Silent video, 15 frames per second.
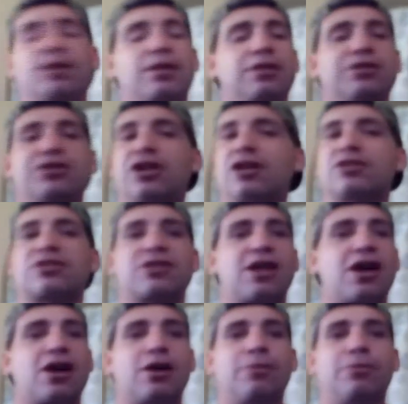Just
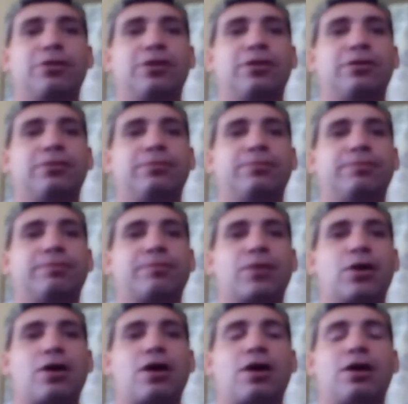terrible.
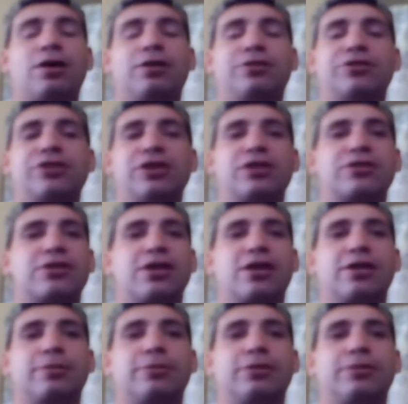Oh, just
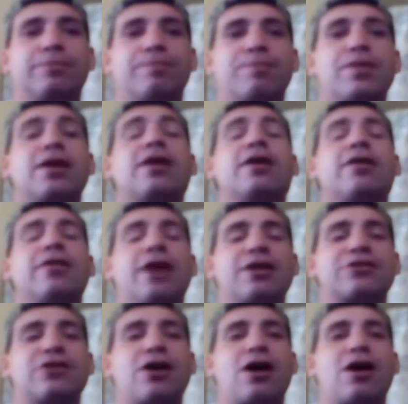terrible.
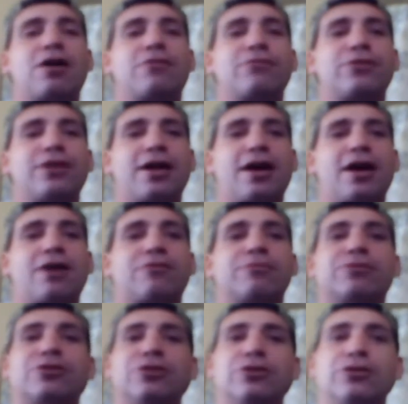That's all for now from
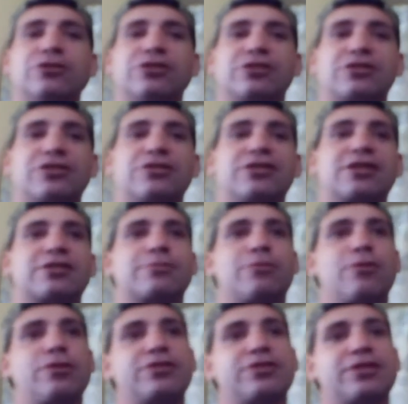Studio
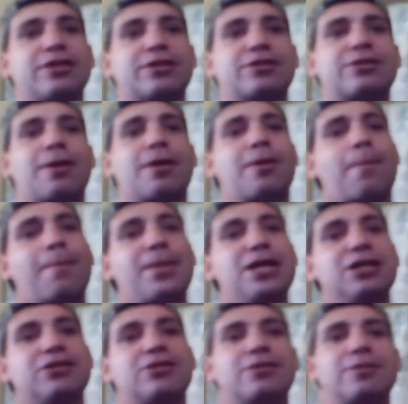66.6.
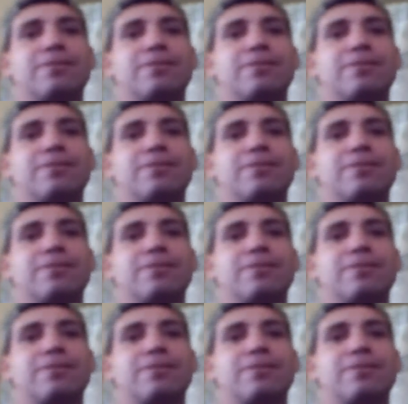Peace.